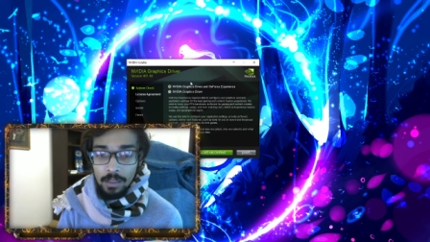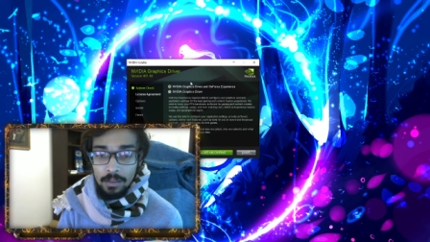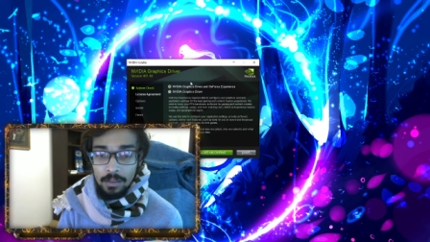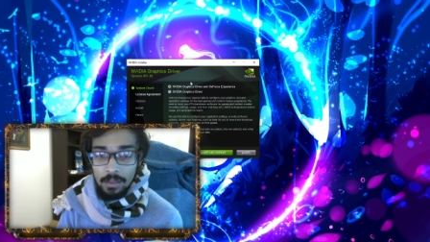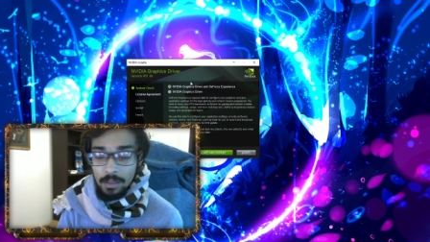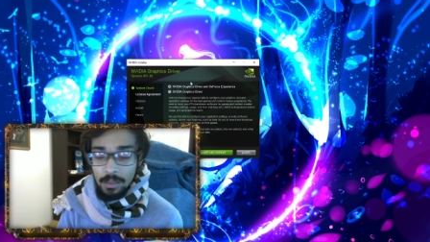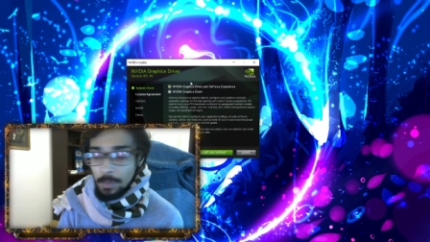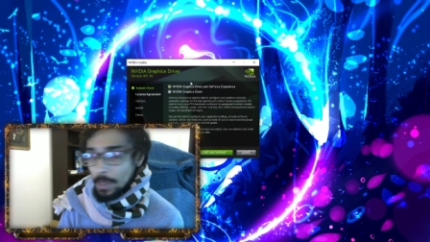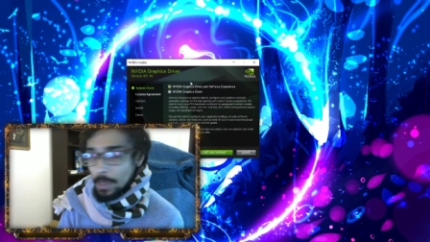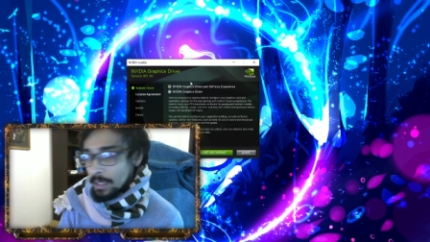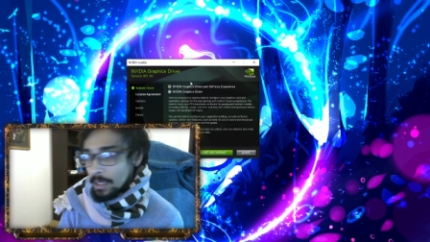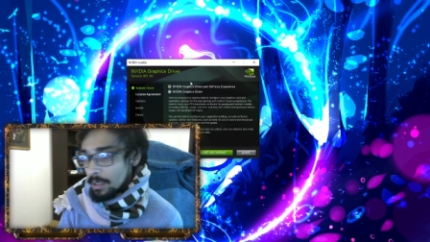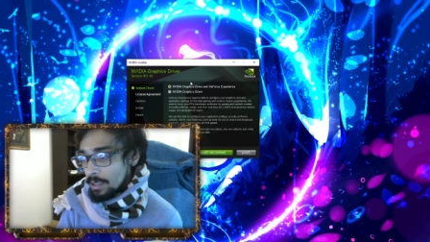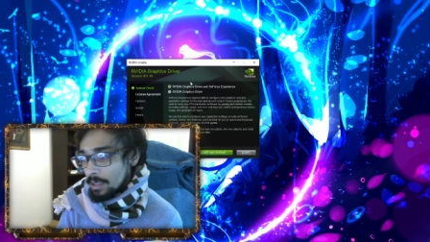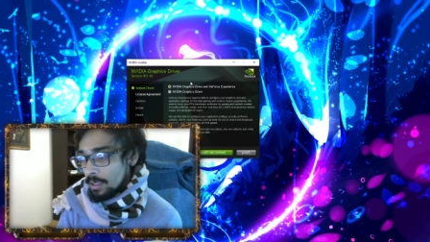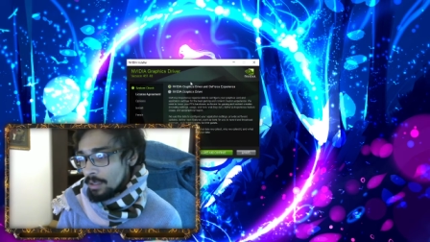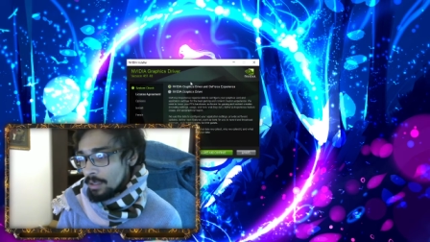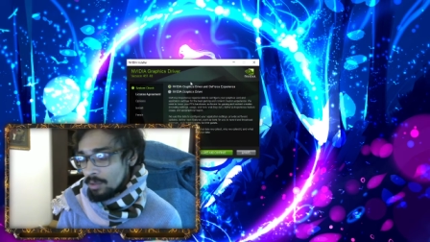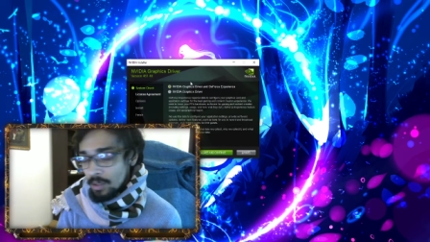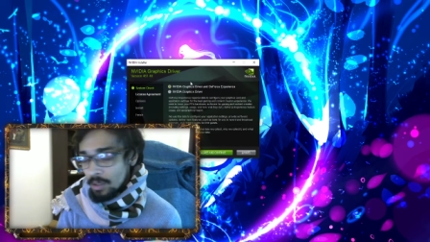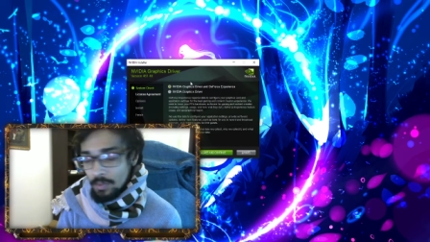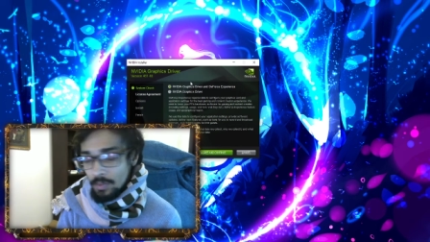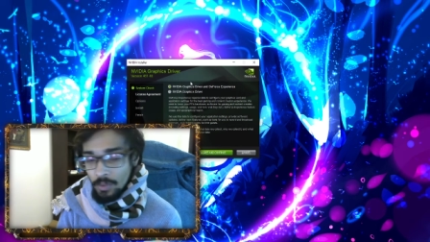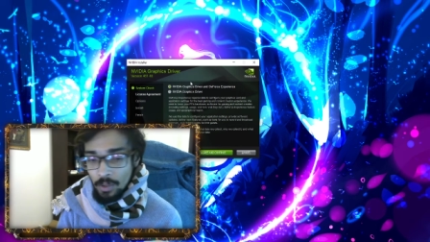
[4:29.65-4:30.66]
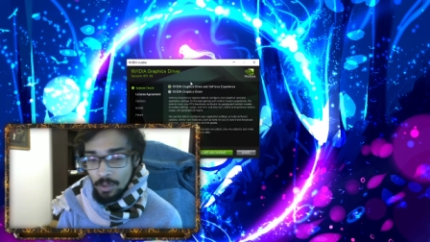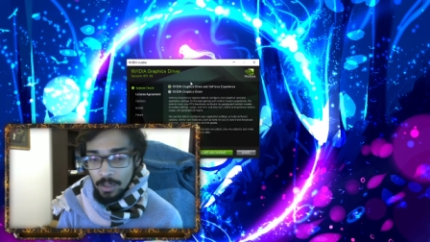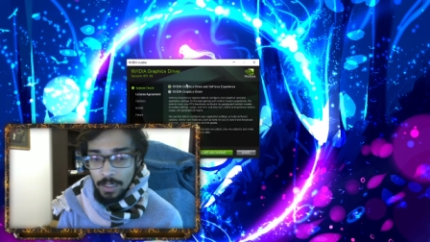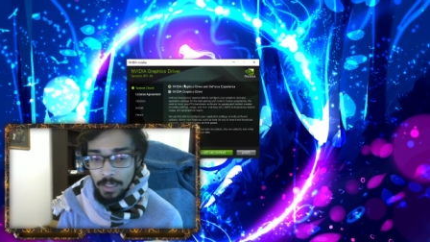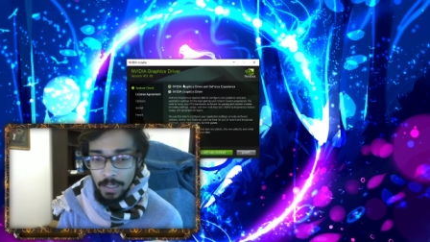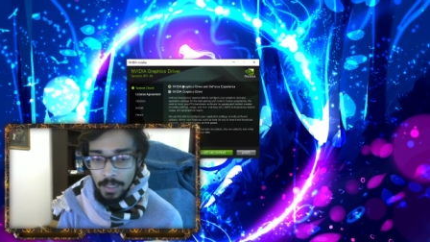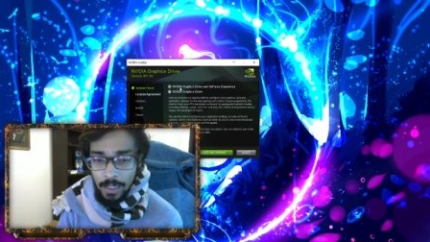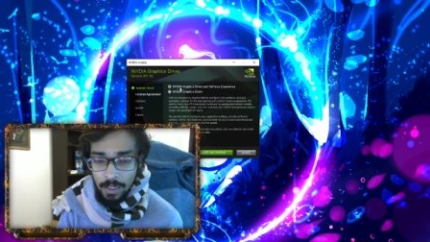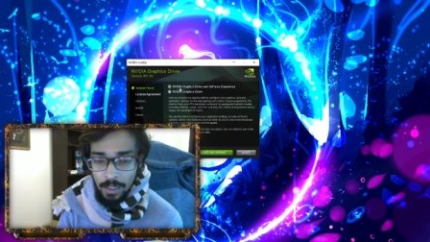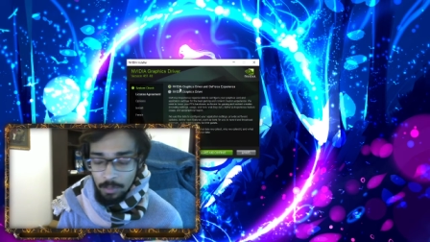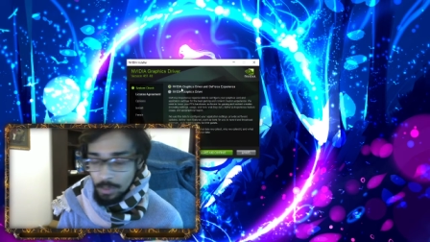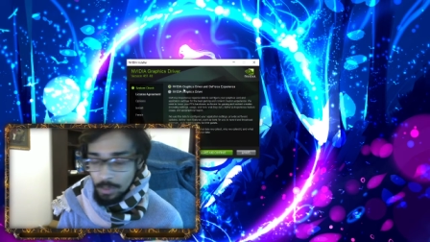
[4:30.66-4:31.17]
Especially good for the
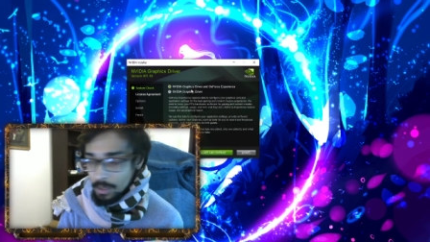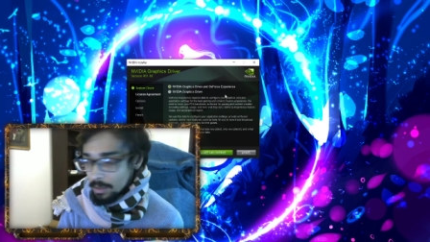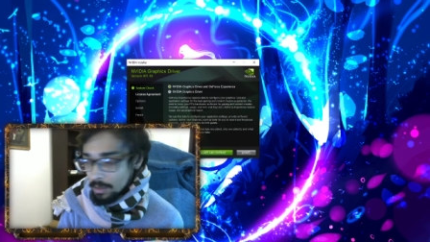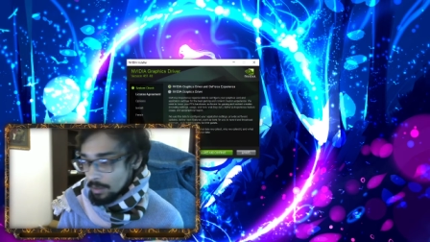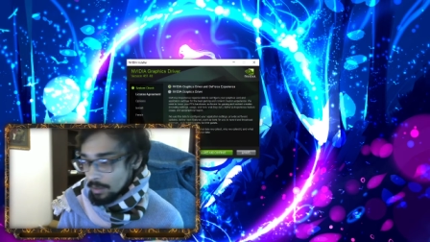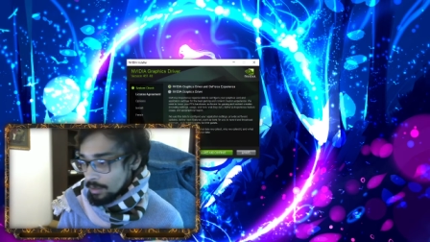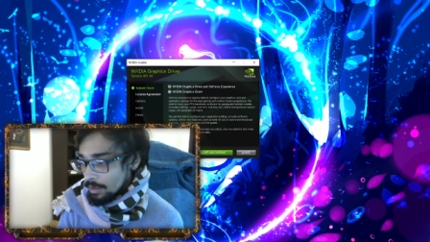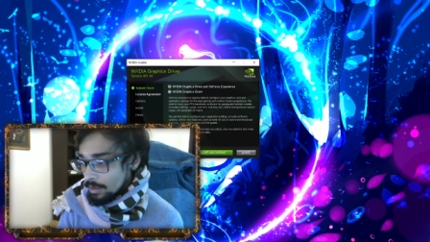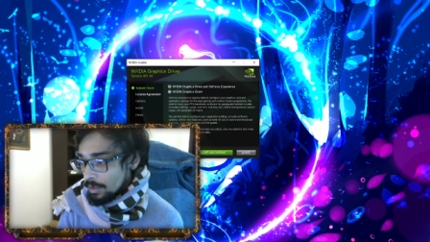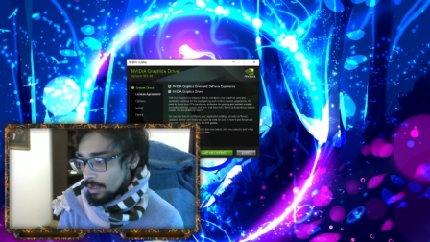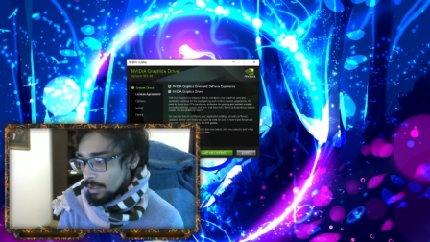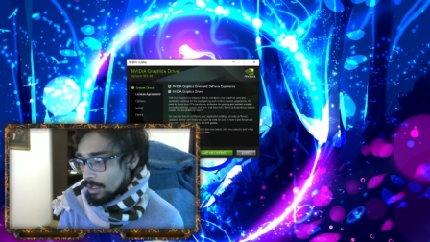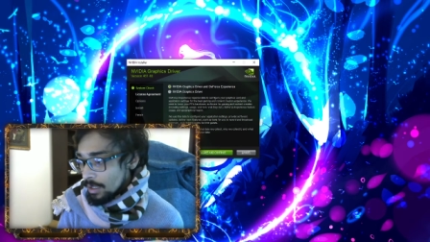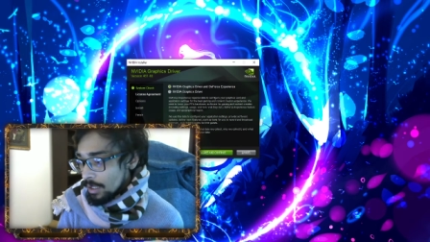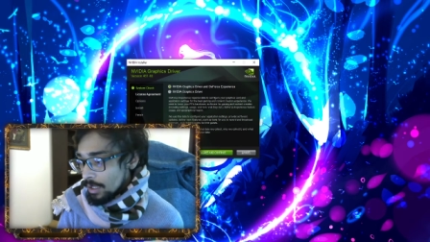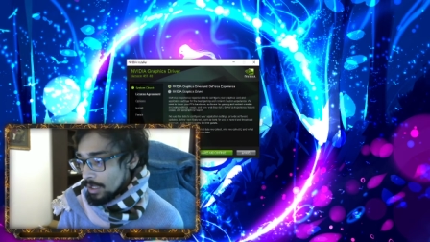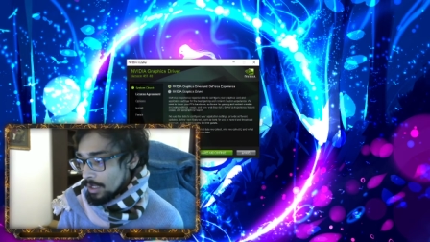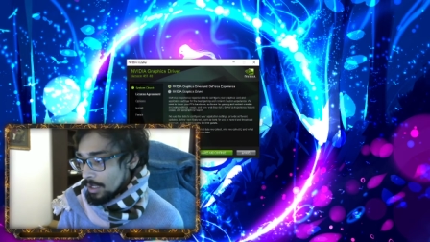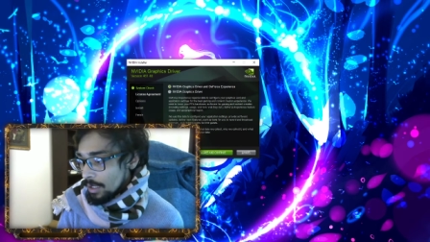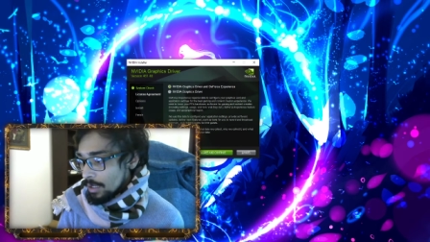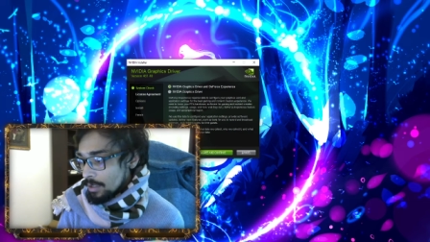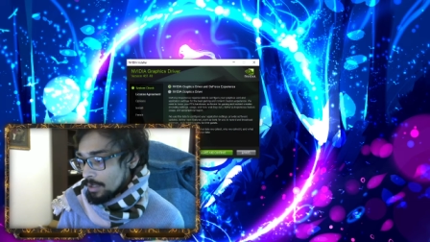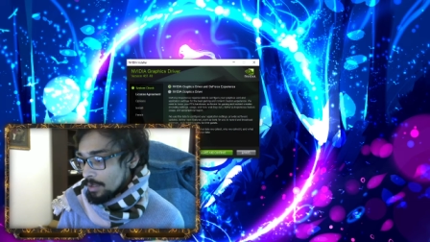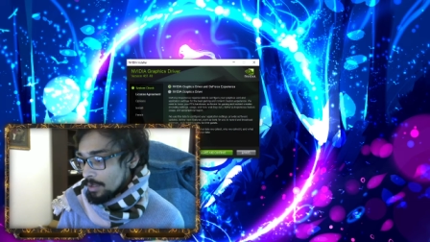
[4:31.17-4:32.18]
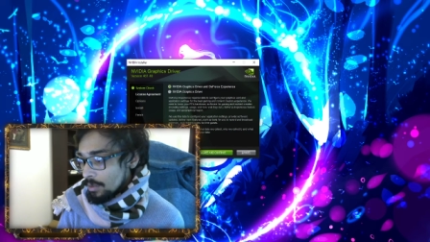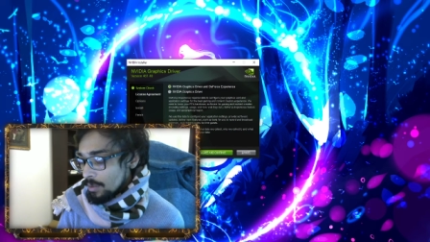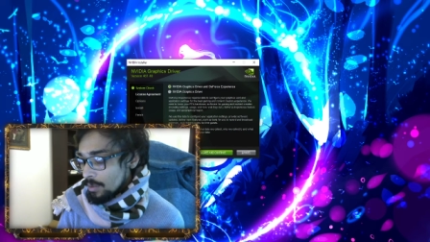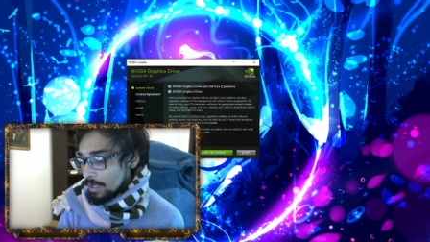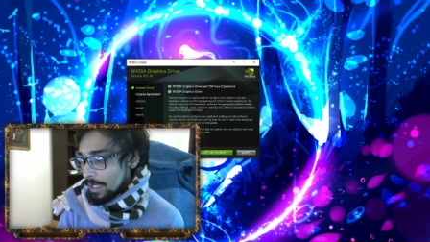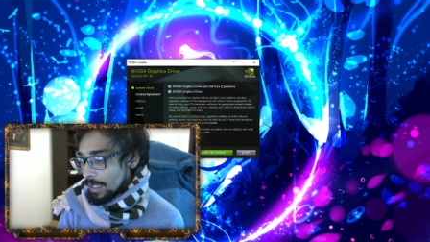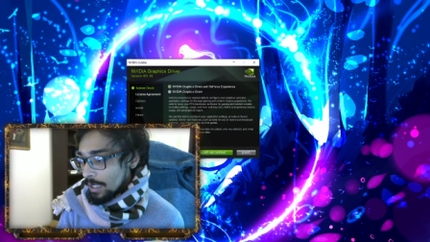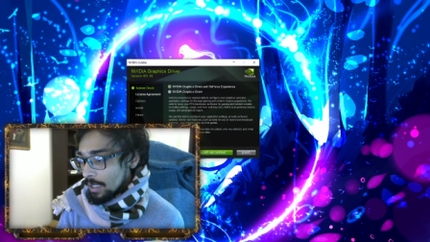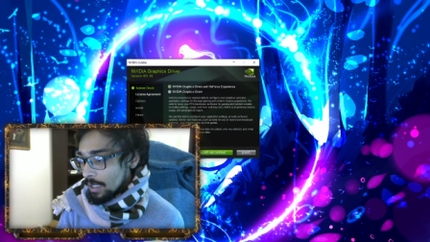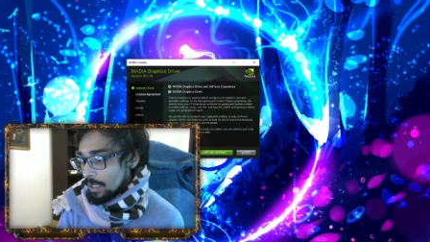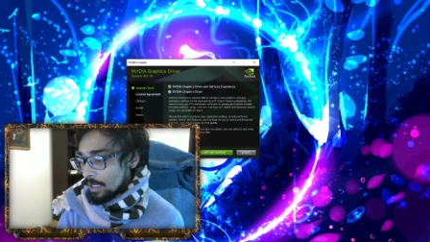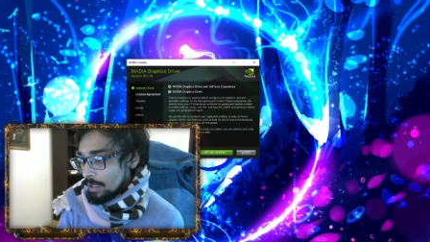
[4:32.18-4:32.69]
gamers so you
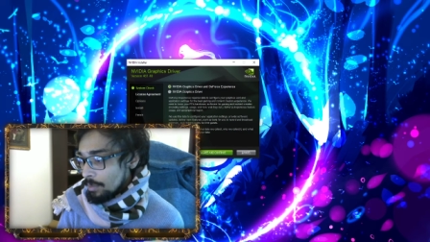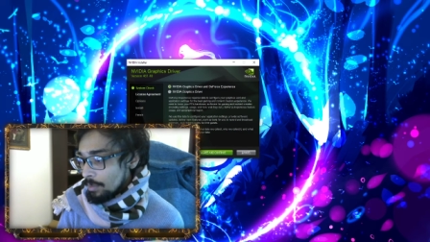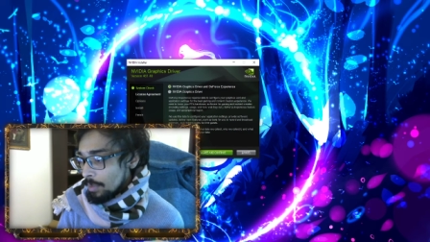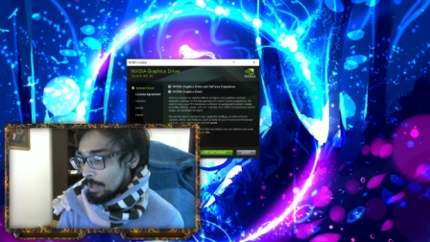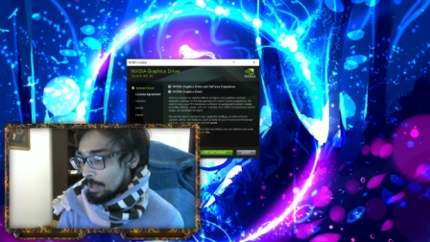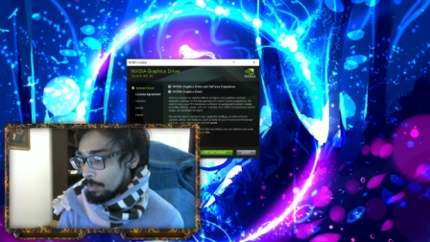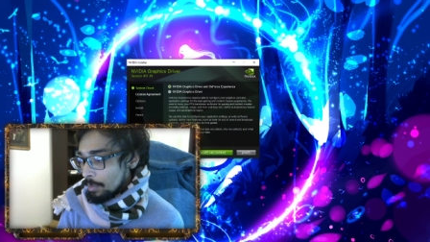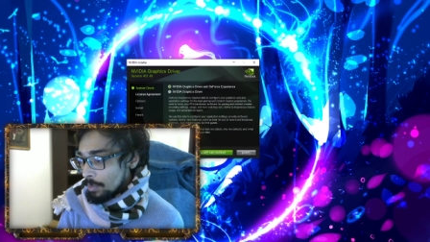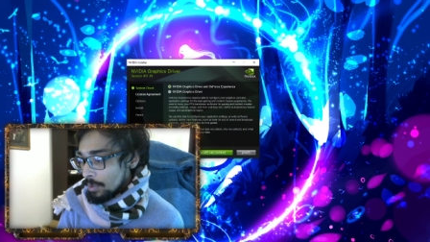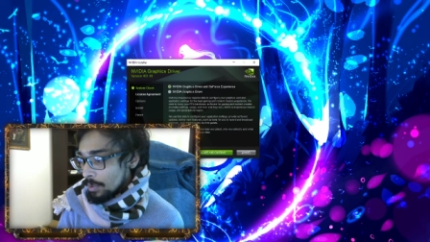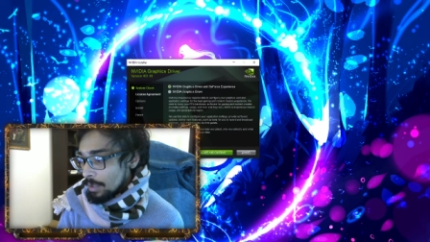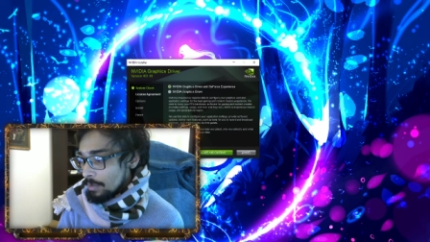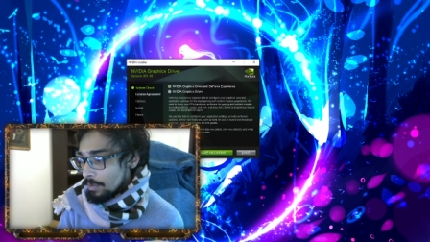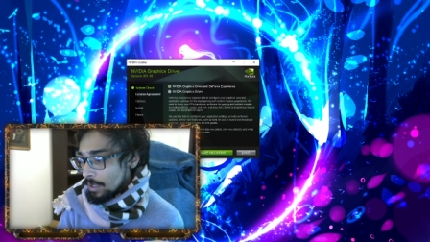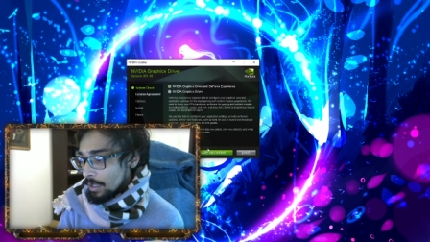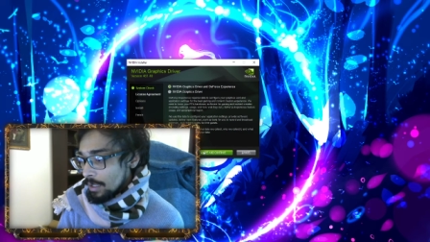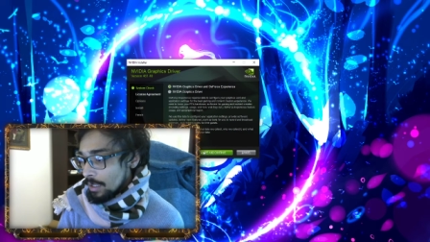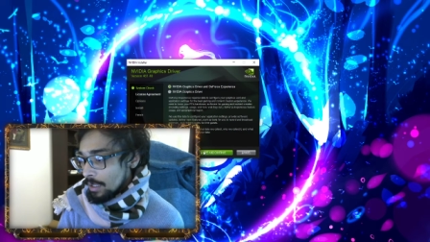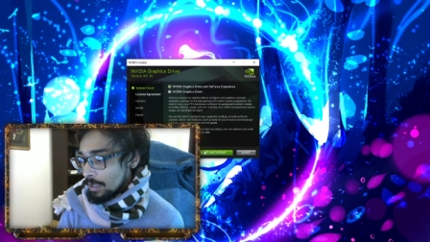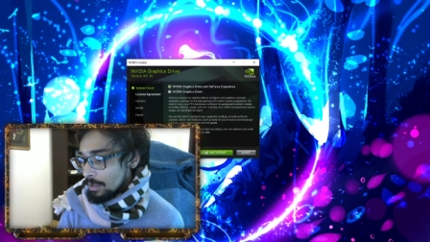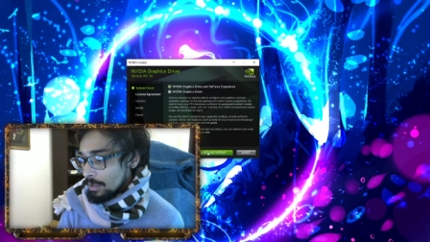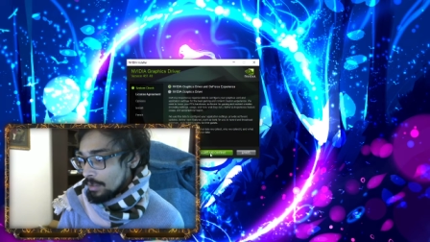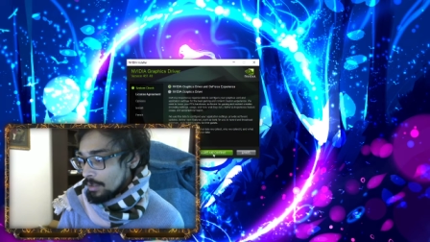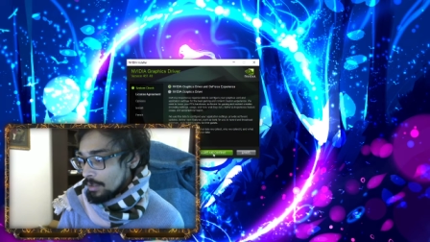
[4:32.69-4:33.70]
can keep up to everything